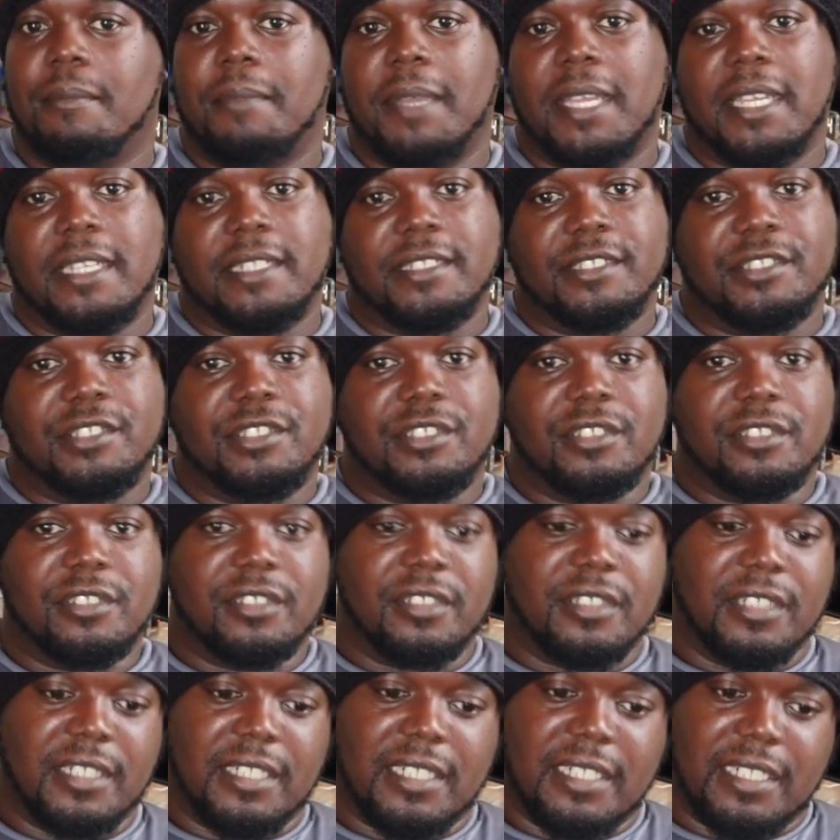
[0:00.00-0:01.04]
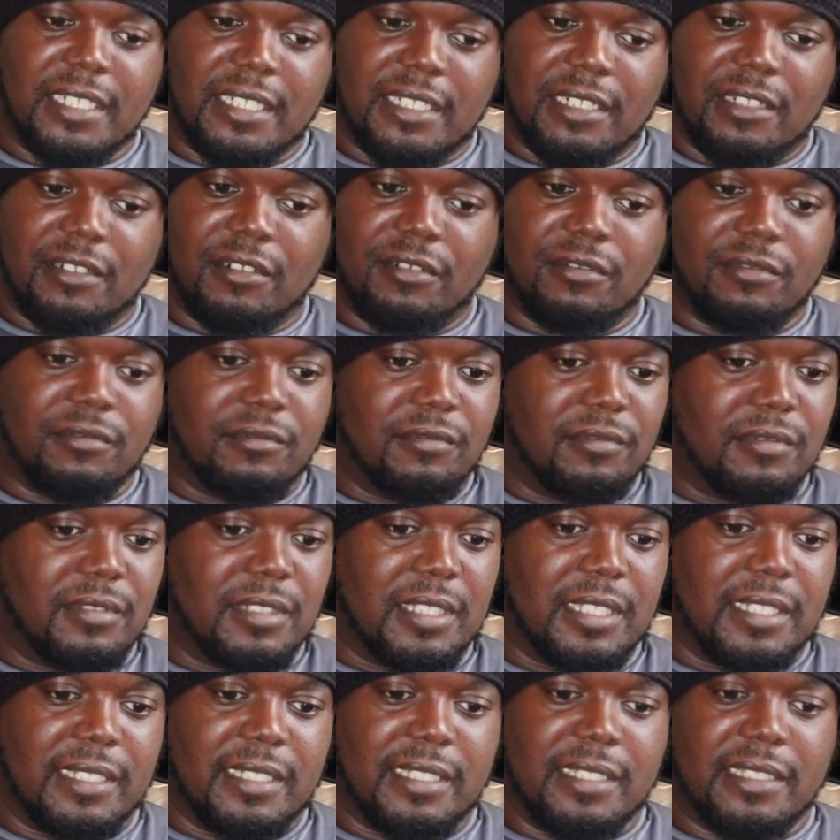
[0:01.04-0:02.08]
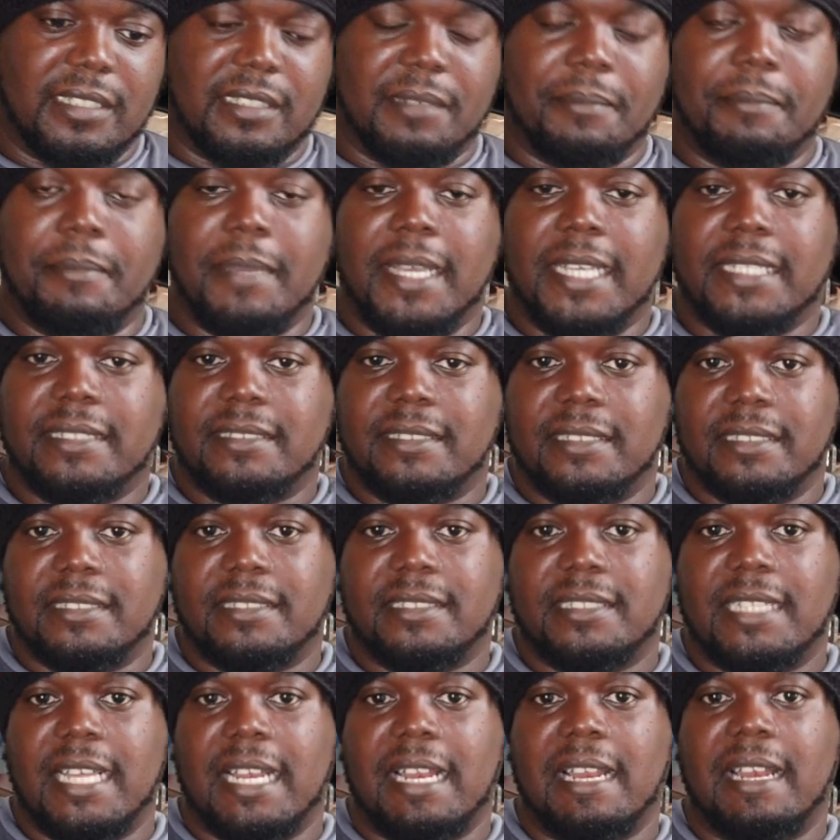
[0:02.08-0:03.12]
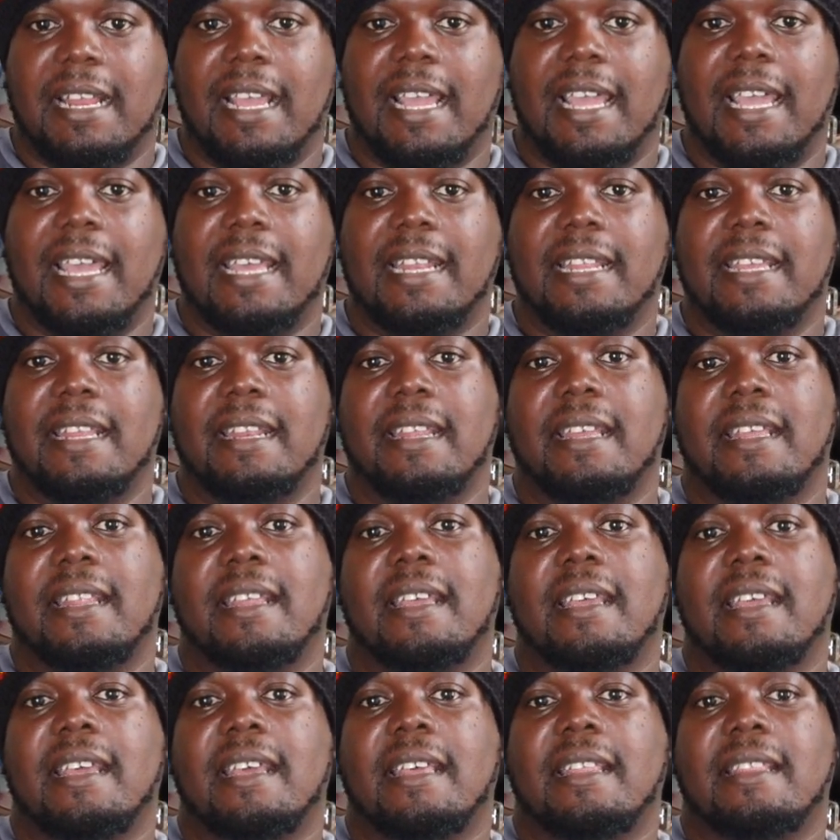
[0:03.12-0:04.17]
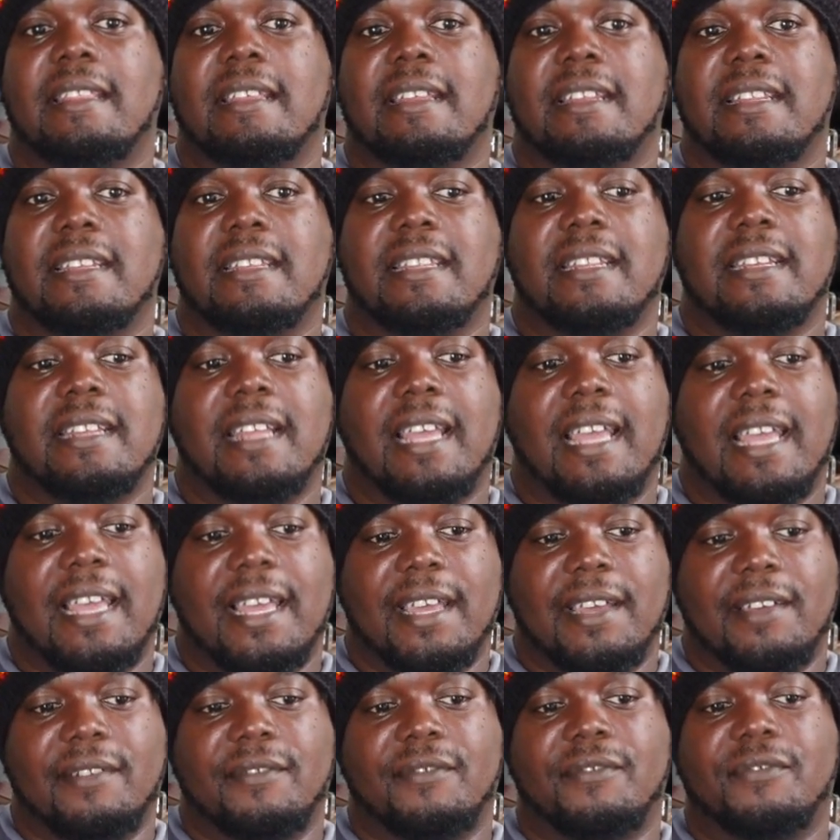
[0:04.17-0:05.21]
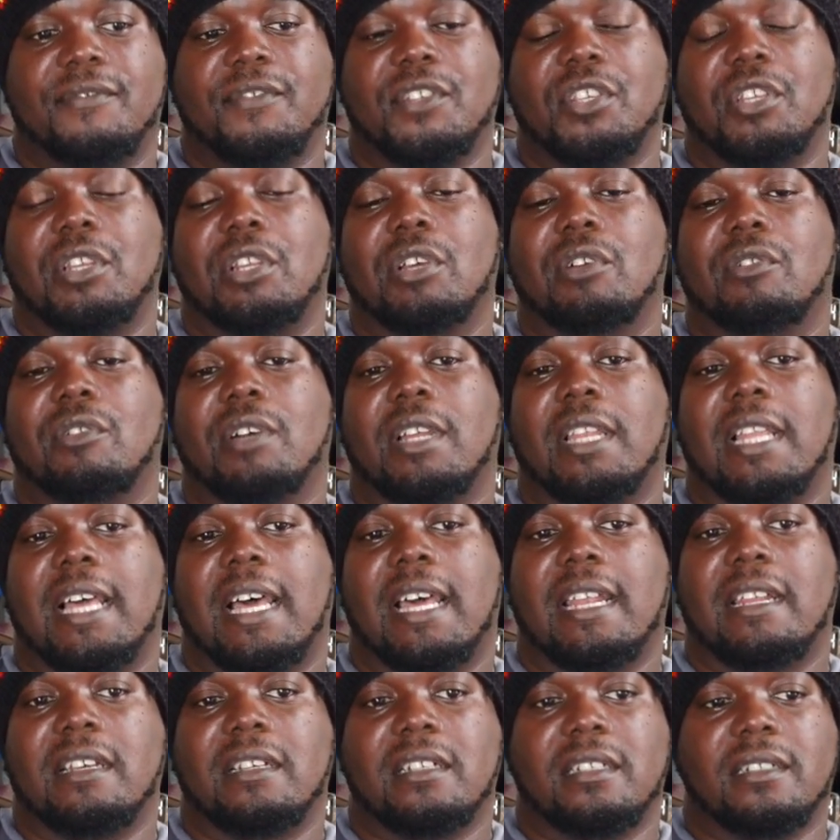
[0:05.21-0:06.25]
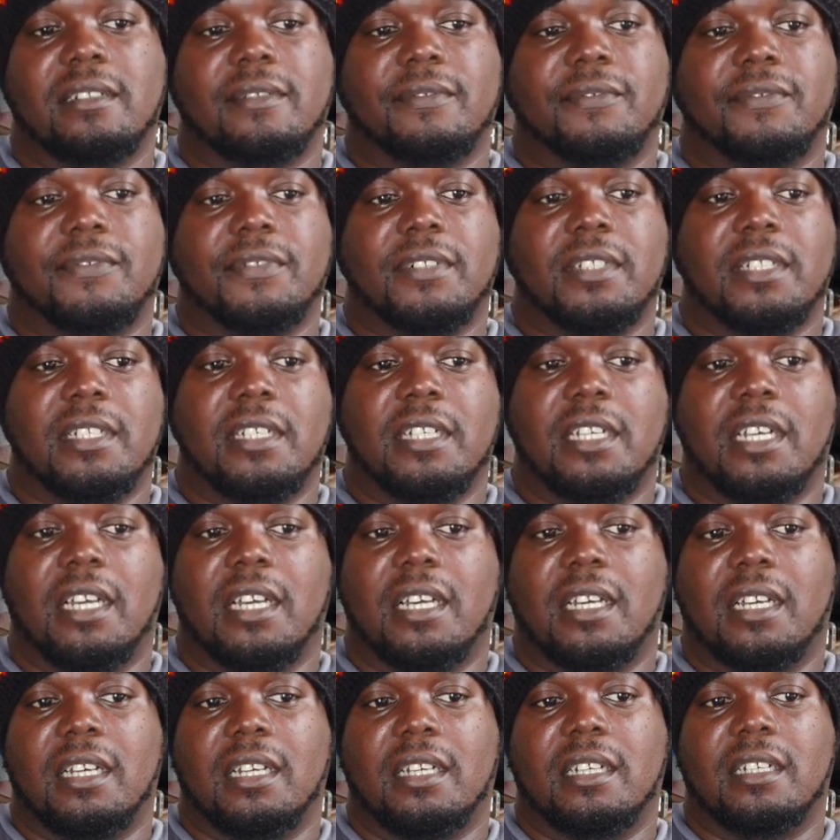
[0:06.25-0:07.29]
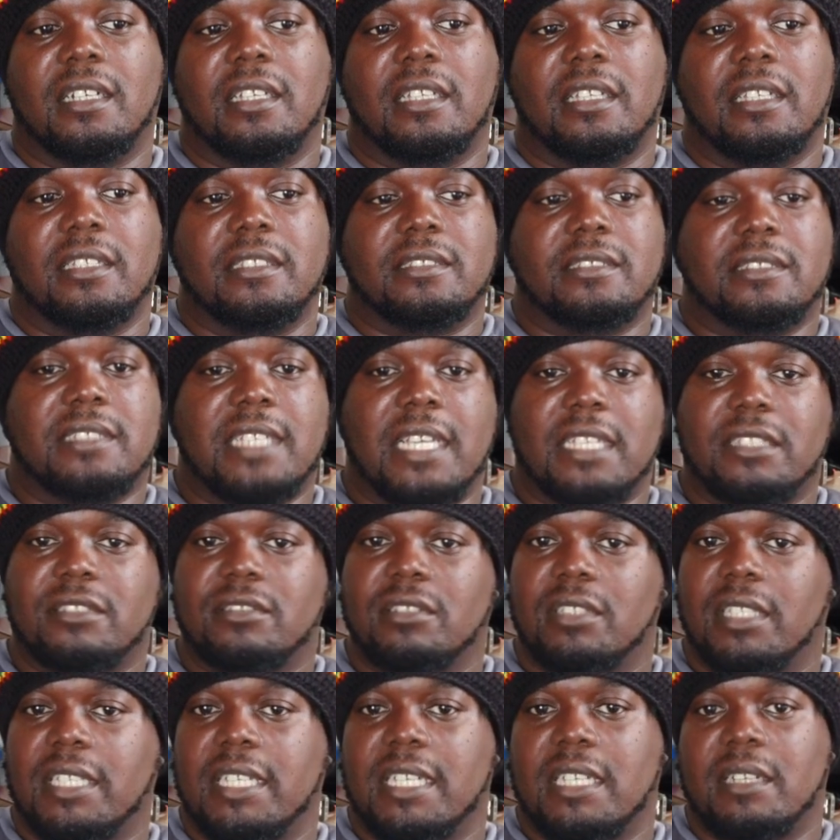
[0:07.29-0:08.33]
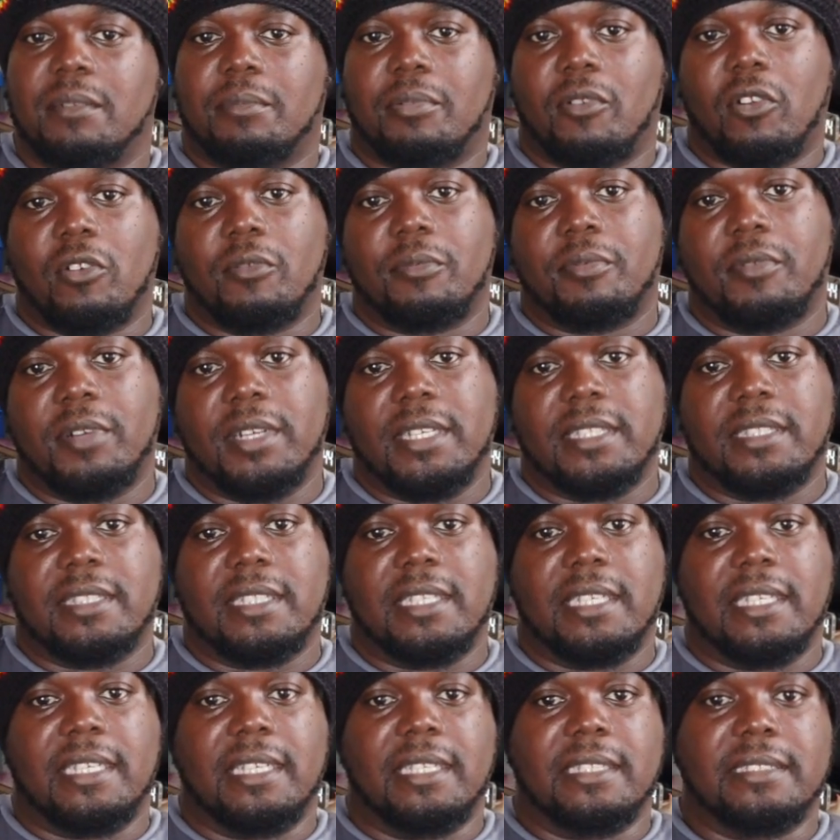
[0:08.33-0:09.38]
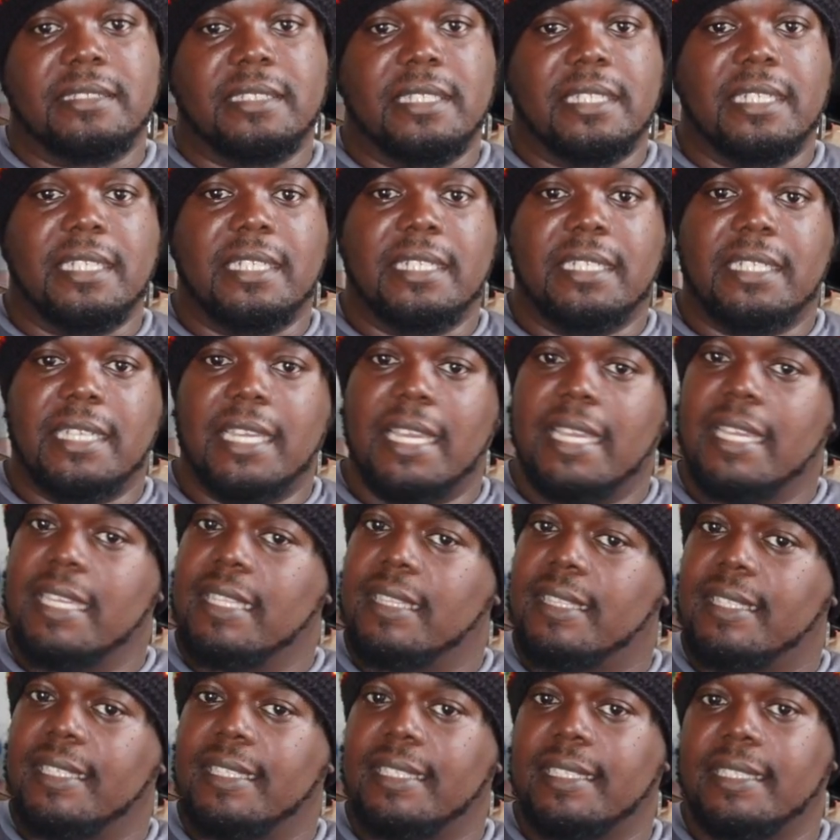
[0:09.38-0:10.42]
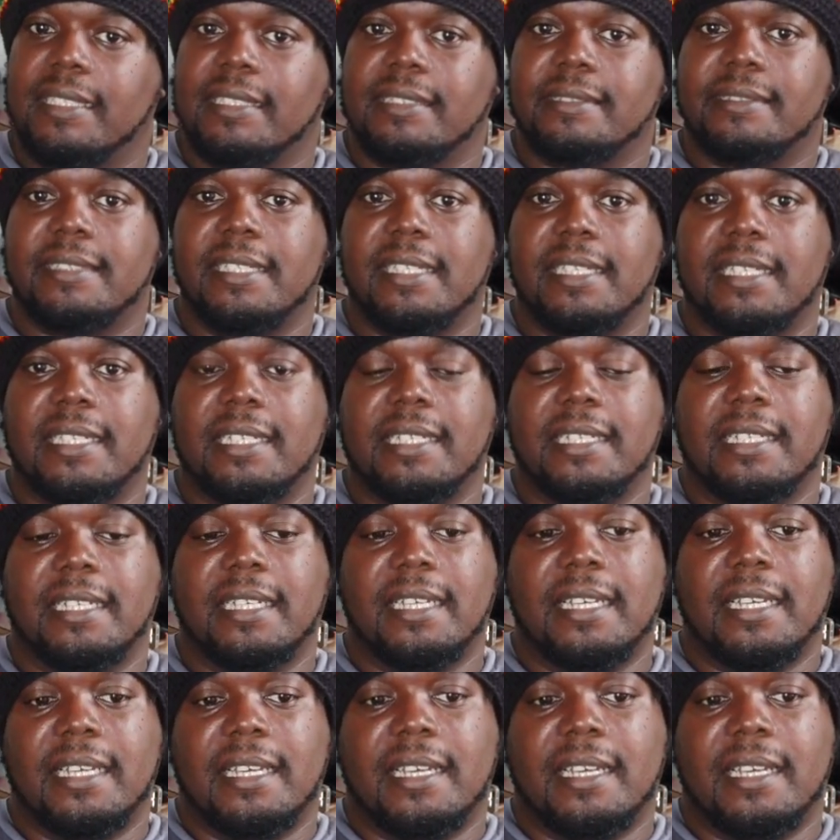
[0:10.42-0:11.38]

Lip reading: making sure, the message that it had in it, that it didn't have, a lot of sexually inappropriate things, any gay things, any,